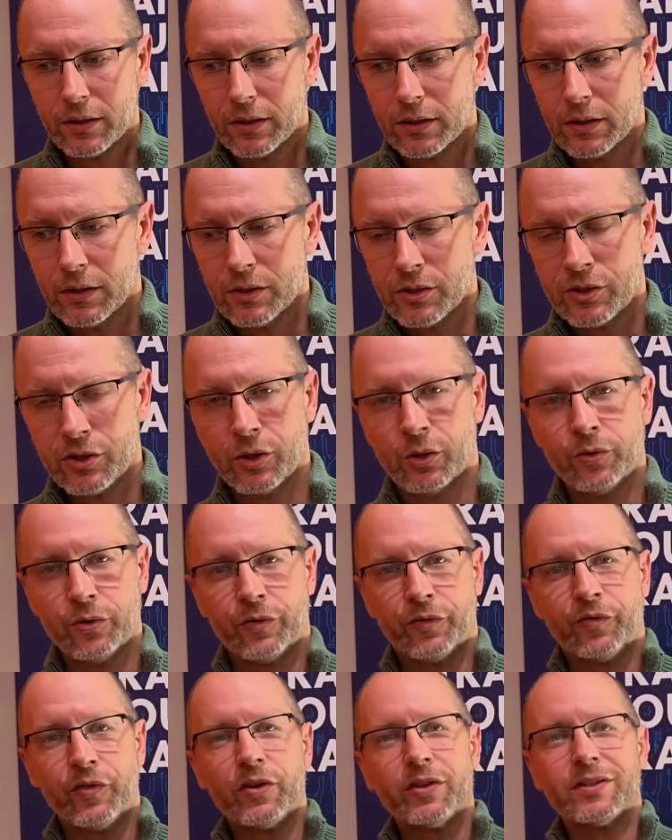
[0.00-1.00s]
So the
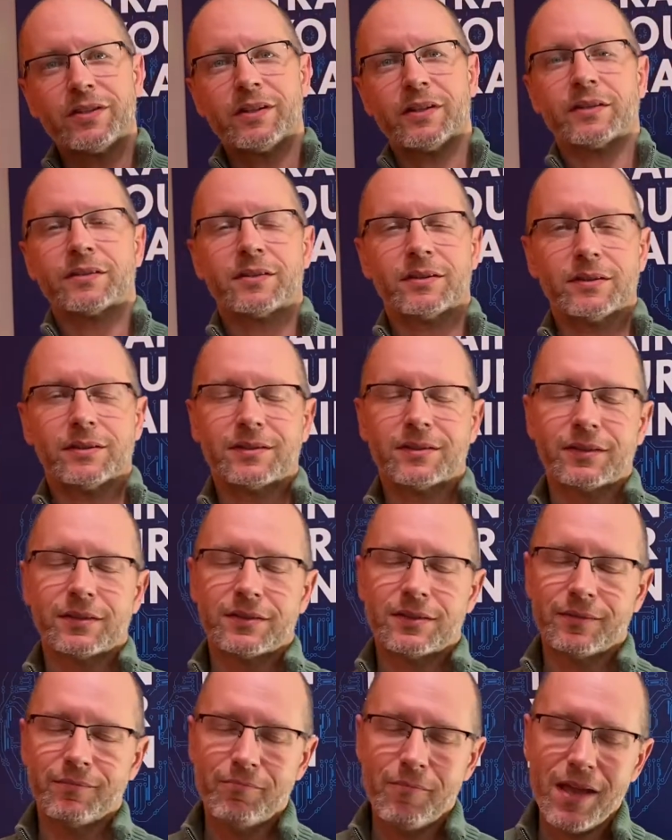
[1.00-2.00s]
first thing
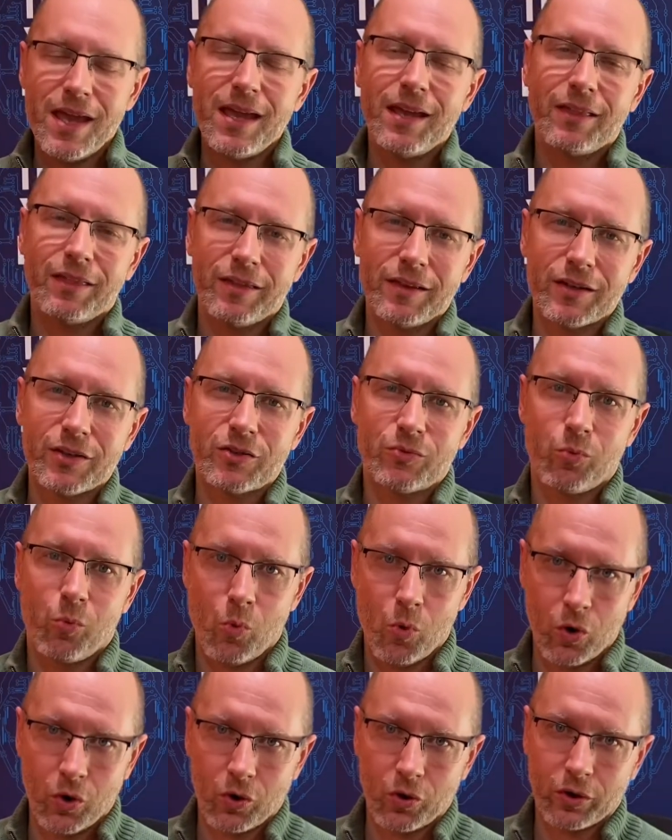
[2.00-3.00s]
to make this
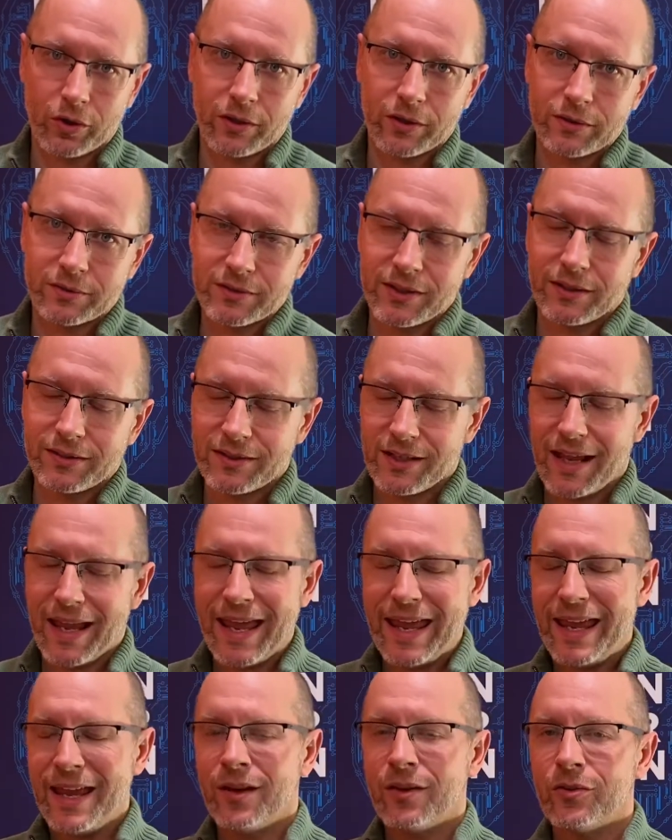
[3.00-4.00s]
work, to
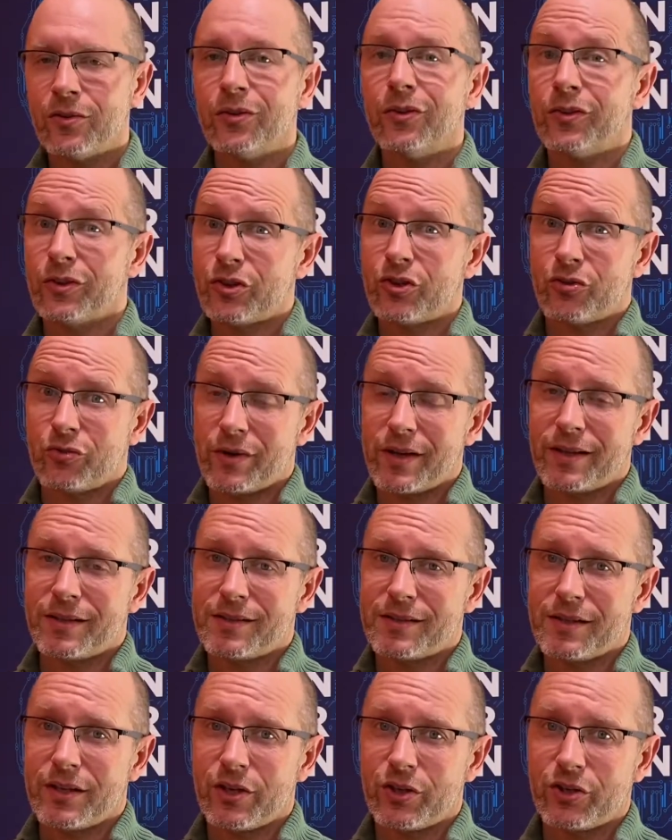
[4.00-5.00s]
handle the
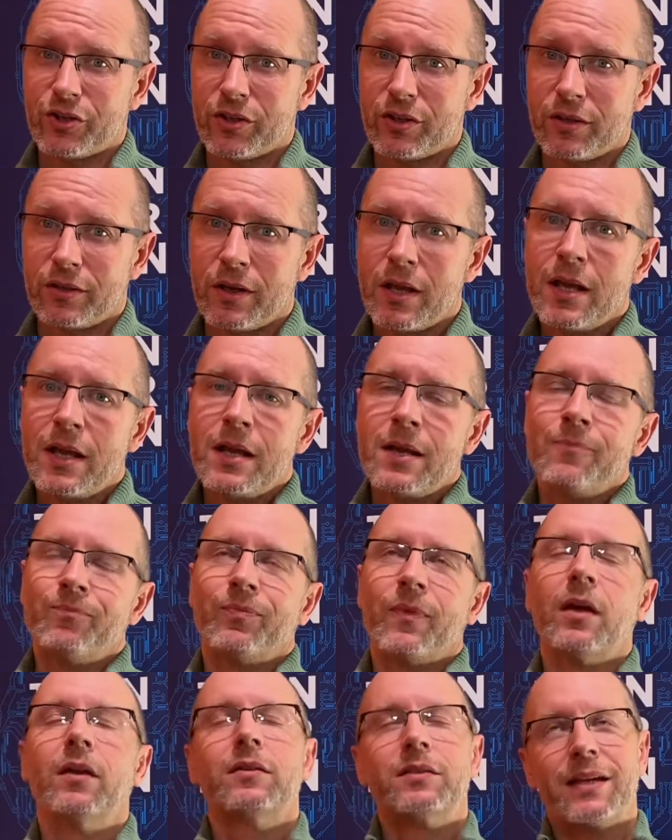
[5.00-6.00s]
transition,
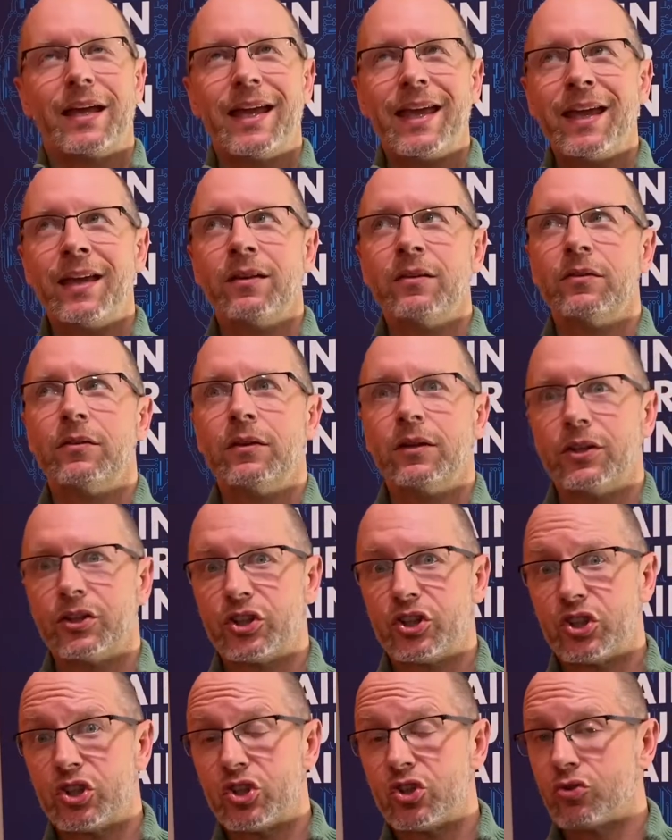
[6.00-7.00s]
to handle a
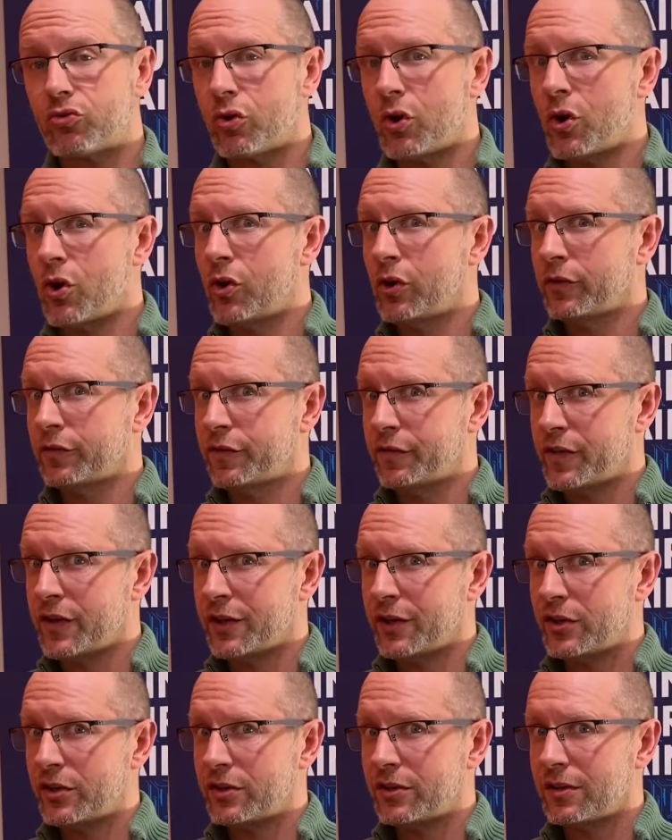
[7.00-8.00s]
strong
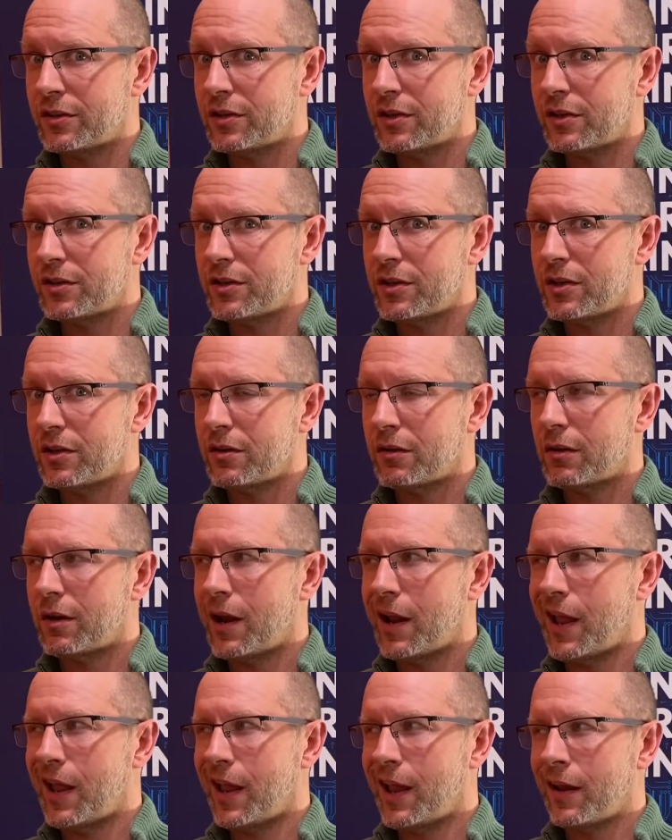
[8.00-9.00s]
finish to this
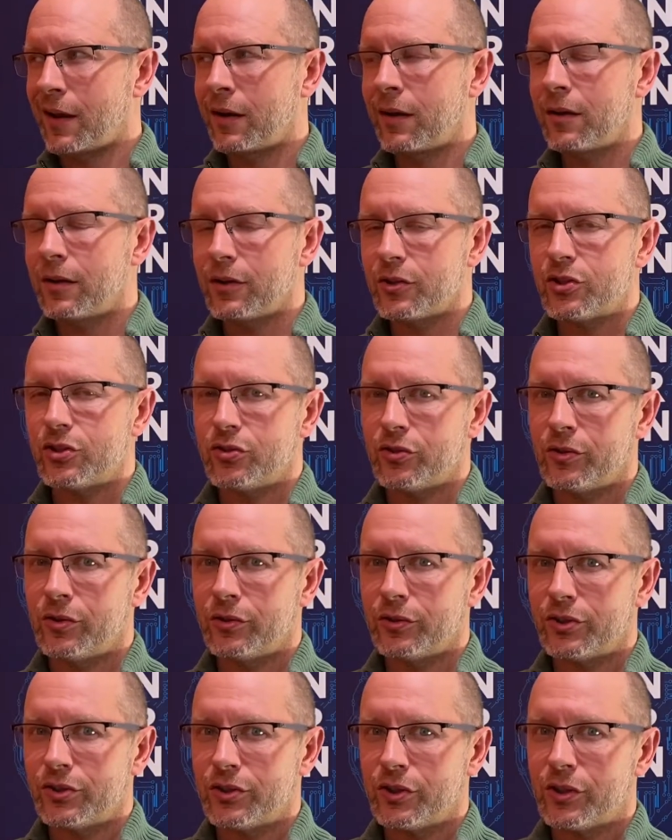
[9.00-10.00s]
year and a
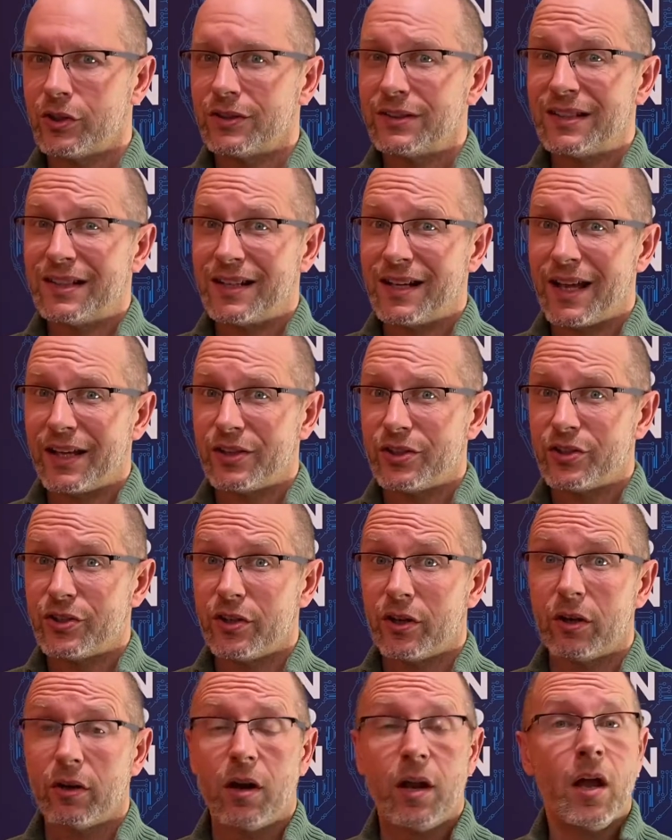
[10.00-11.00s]
strong start to next
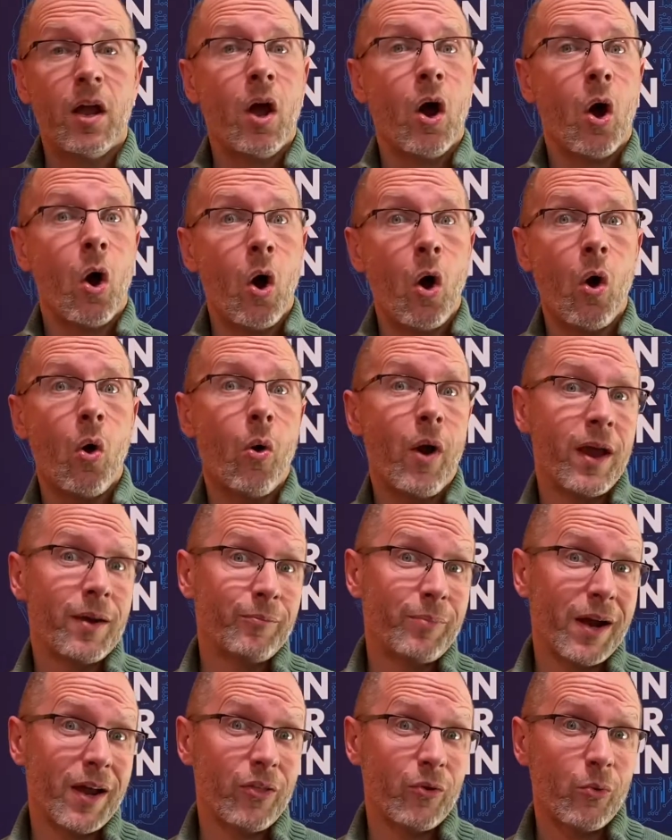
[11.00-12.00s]
year. Oh, and
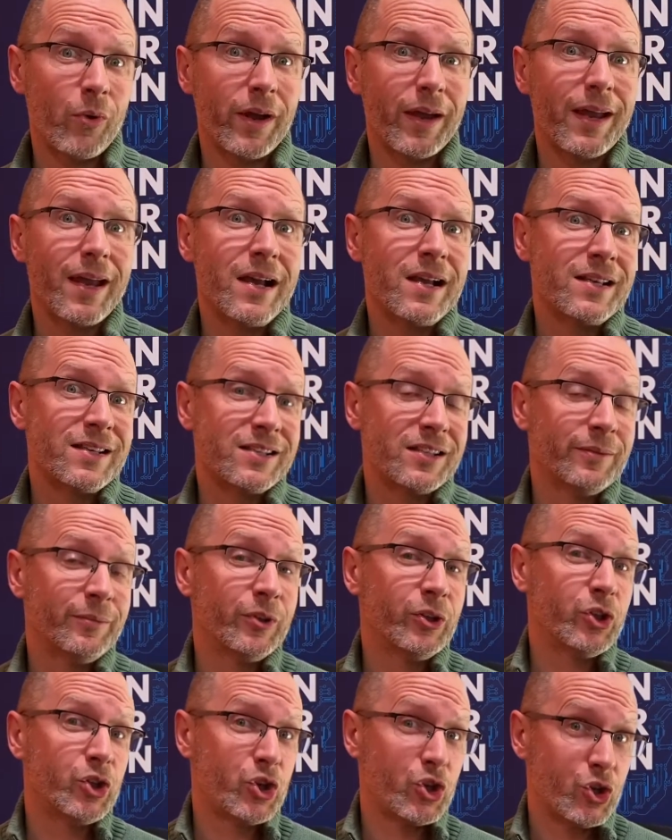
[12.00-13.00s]
by the way, some
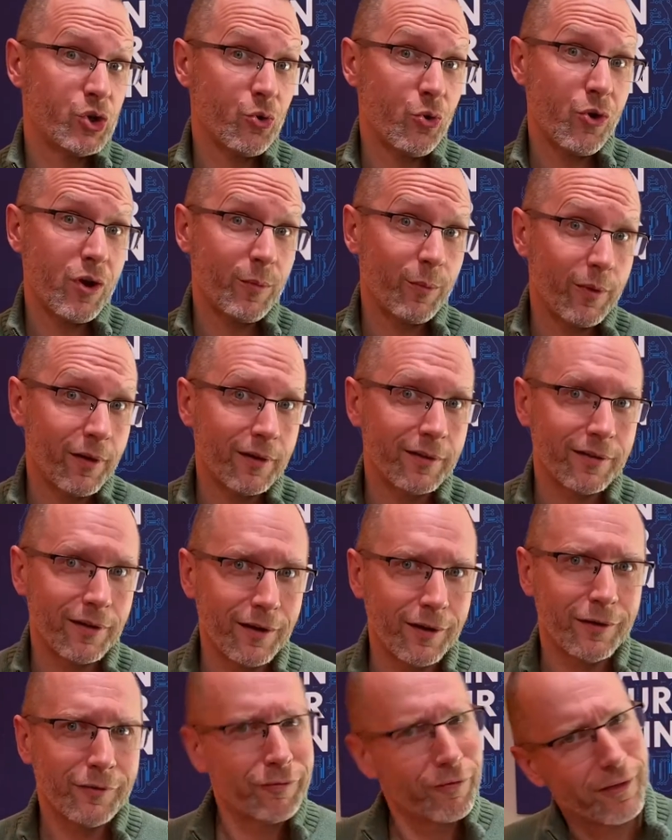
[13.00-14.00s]
enjoyment
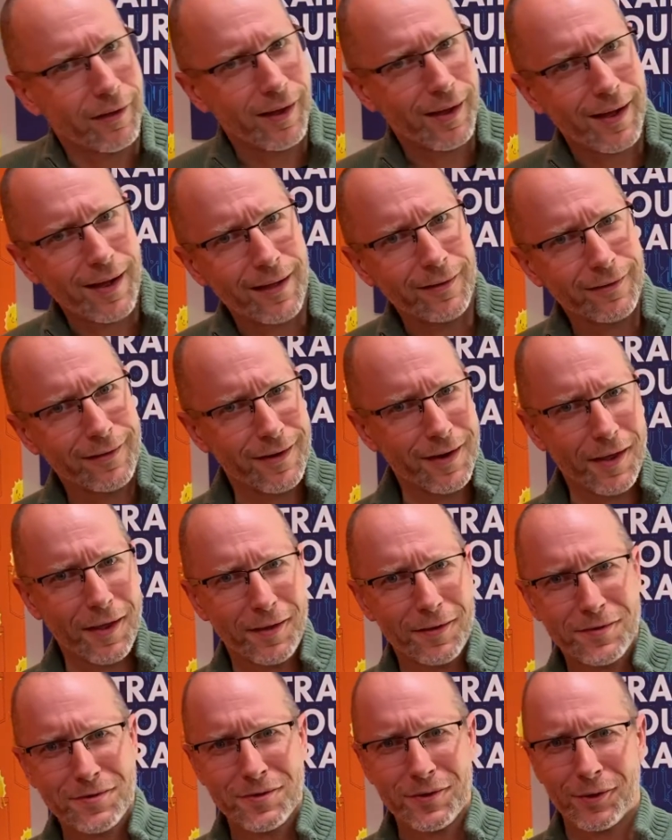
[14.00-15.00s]
of the
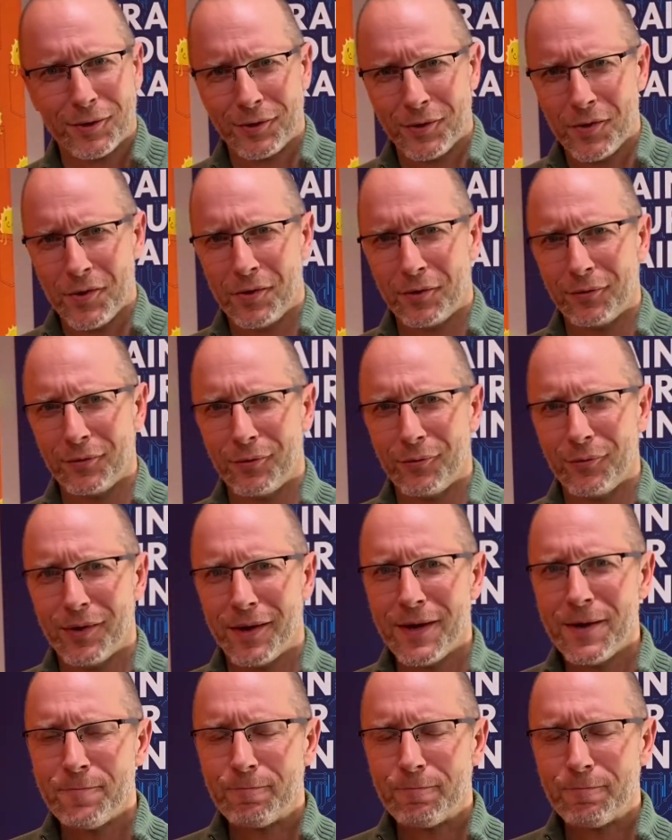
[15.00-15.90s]
holidays along the way.